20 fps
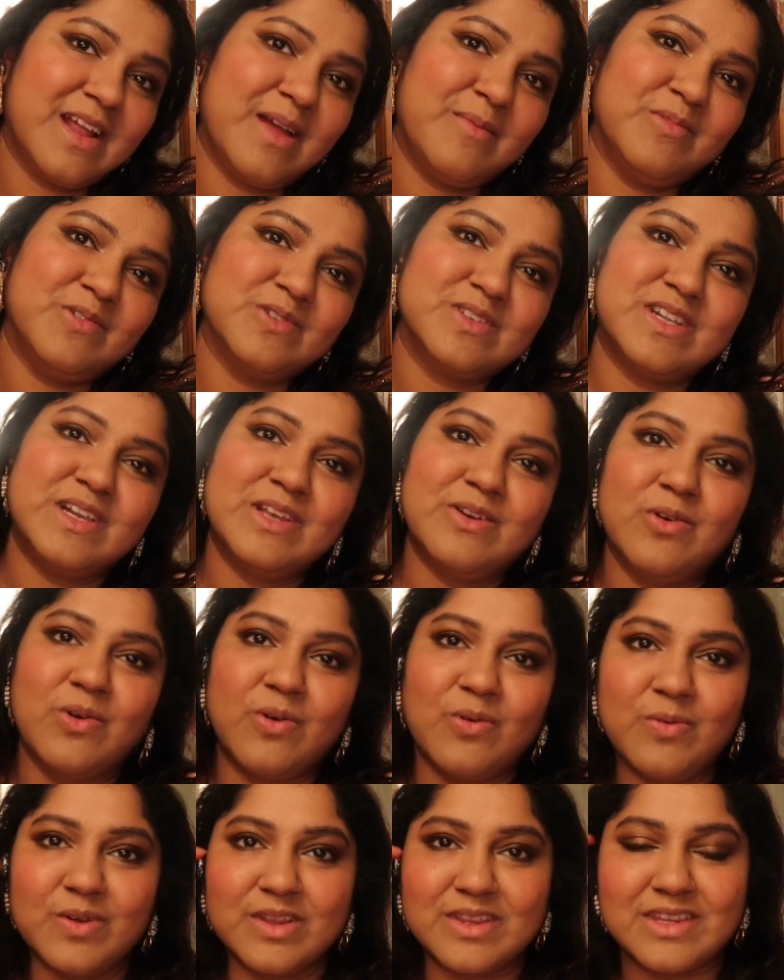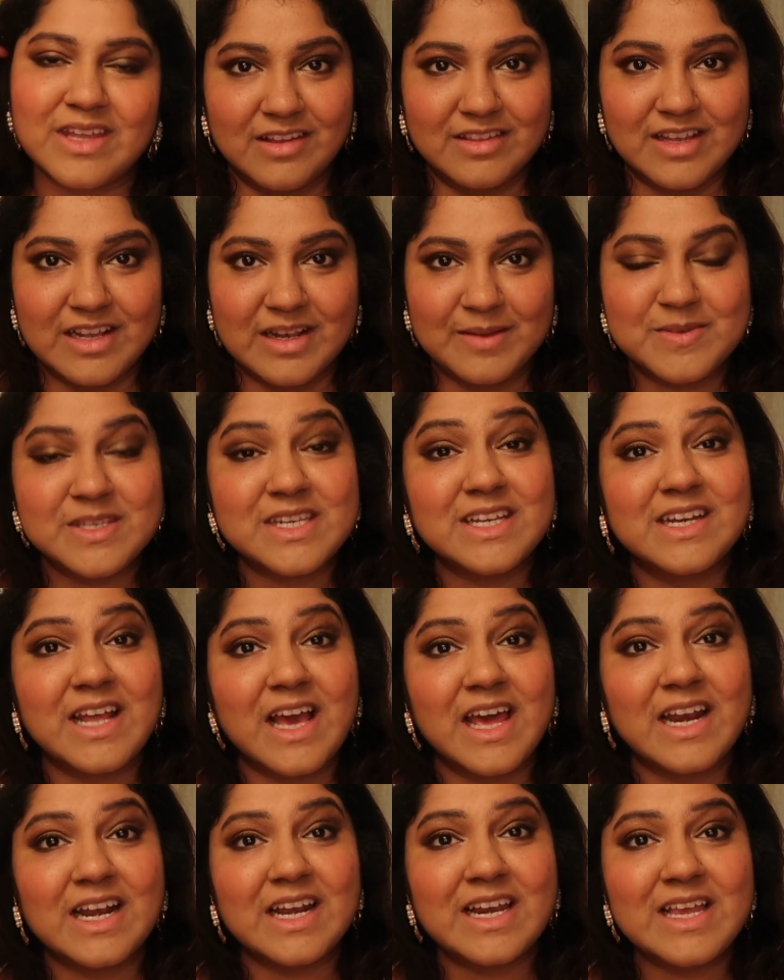I mostly go with the lipstick
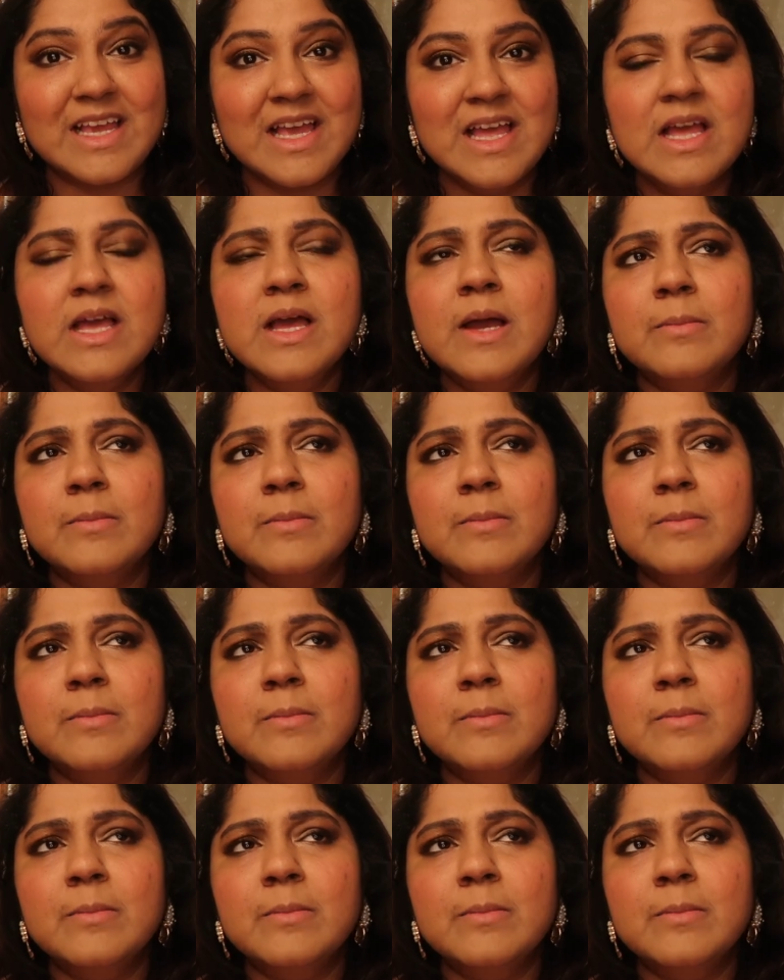directly,